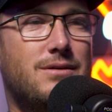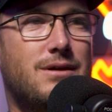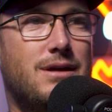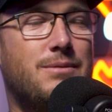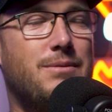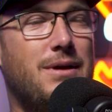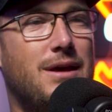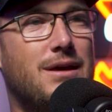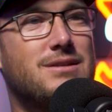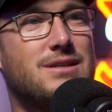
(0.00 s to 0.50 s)

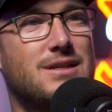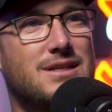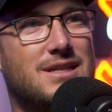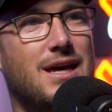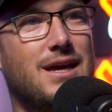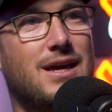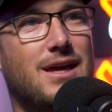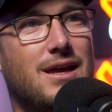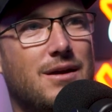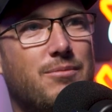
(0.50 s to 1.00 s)
is it
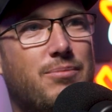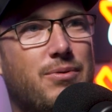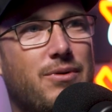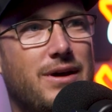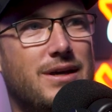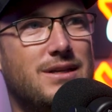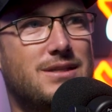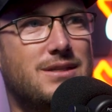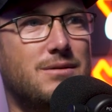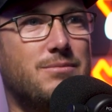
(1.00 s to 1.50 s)
taking a
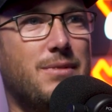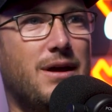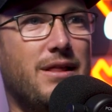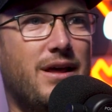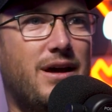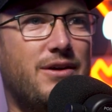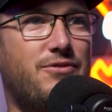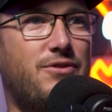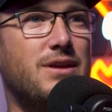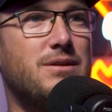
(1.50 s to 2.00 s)
place in my
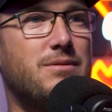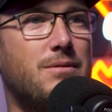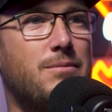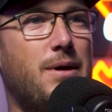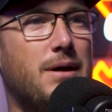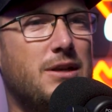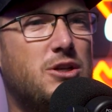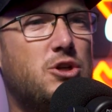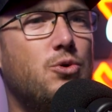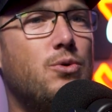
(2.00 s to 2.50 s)
life? Am
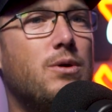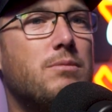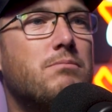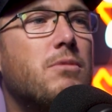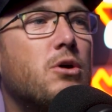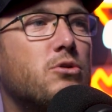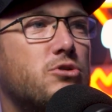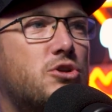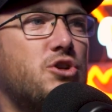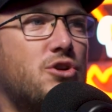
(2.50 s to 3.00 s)
I too
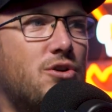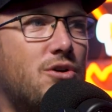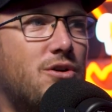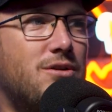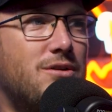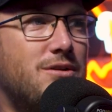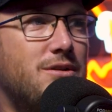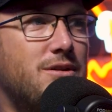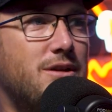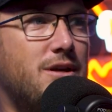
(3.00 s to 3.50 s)
emotional
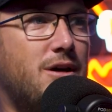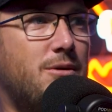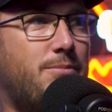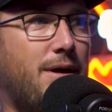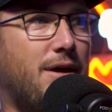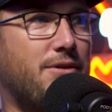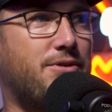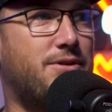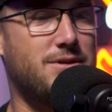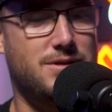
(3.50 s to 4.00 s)

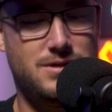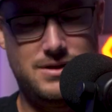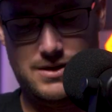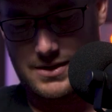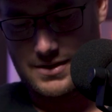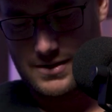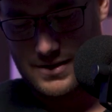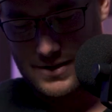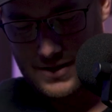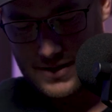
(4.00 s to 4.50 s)
about this
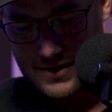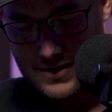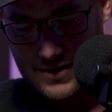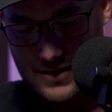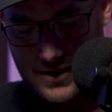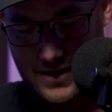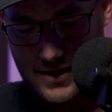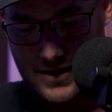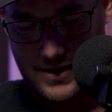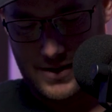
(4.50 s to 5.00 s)
thing?
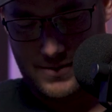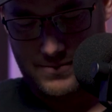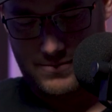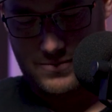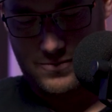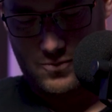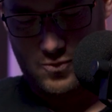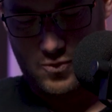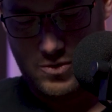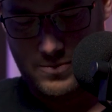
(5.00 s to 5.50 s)

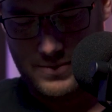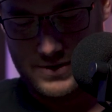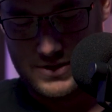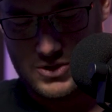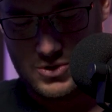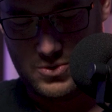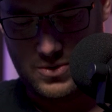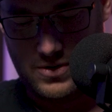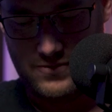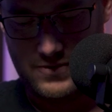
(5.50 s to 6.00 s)
Romans
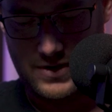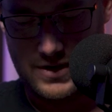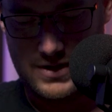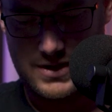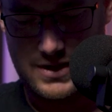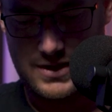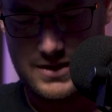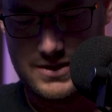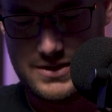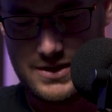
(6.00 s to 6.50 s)

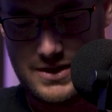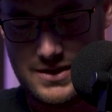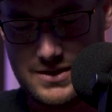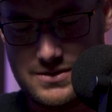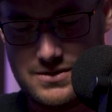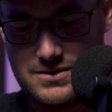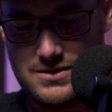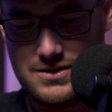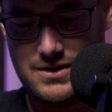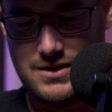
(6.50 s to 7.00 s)
12:19
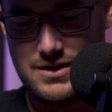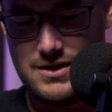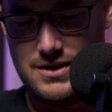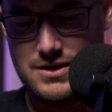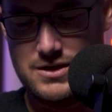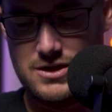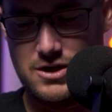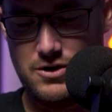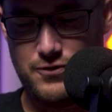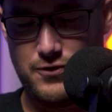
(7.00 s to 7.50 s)
says,
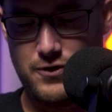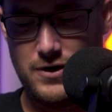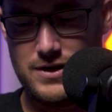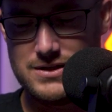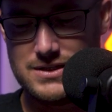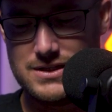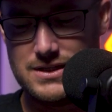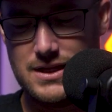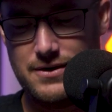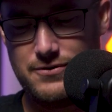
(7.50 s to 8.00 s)
"Dear
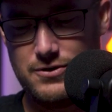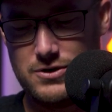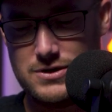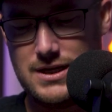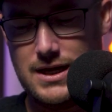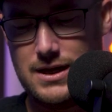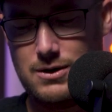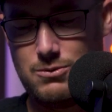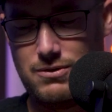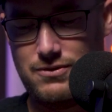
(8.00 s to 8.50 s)
friends, never
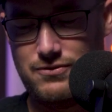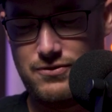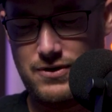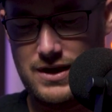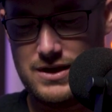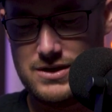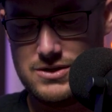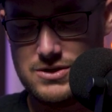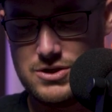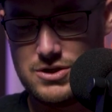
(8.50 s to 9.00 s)
take
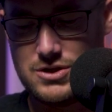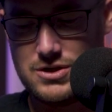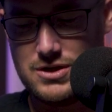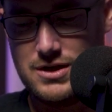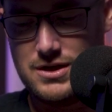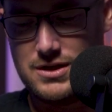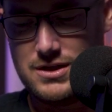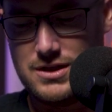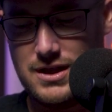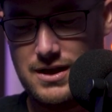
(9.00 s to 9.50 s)
revenge.
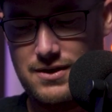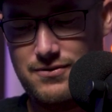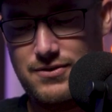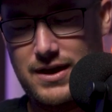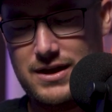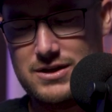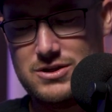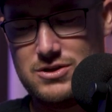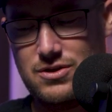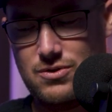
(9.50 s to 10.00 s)
Leave
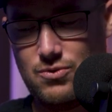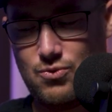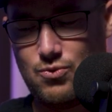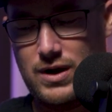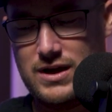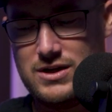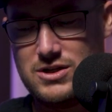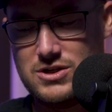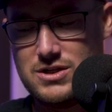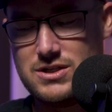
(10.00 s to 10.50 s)
that to the
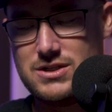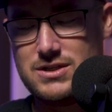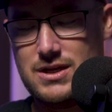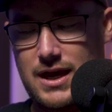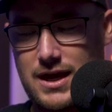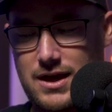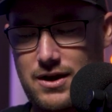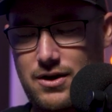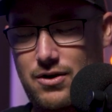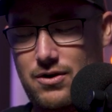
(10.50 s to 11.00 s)
righteous
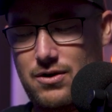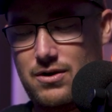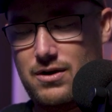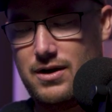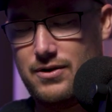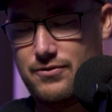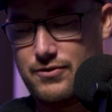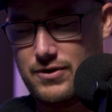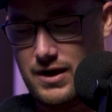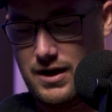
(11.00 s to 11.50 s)
anger
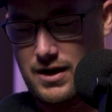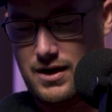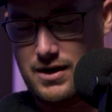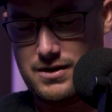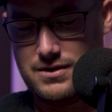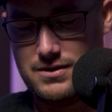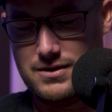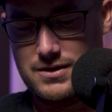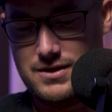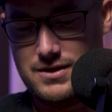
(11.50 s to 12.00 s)
of God.